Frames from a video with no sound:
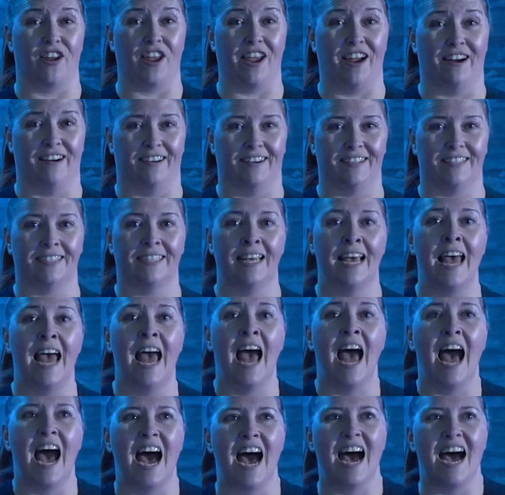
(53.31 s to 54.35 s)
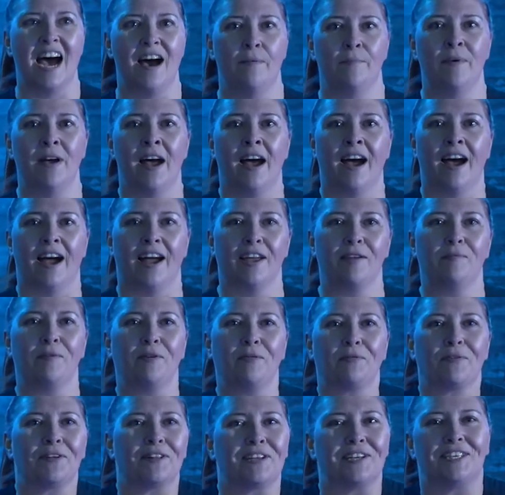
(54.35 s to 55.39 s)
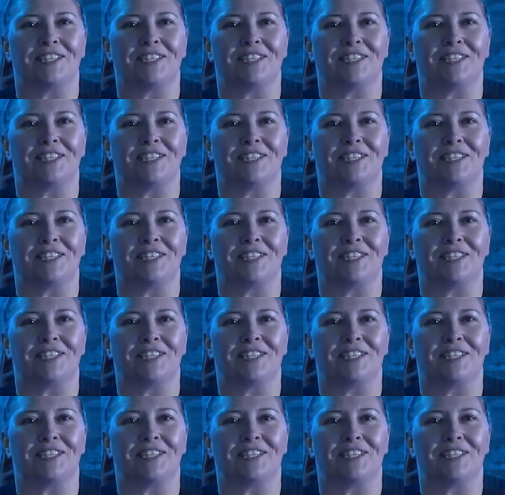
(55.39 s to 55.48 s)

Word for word: years. Um, I can be really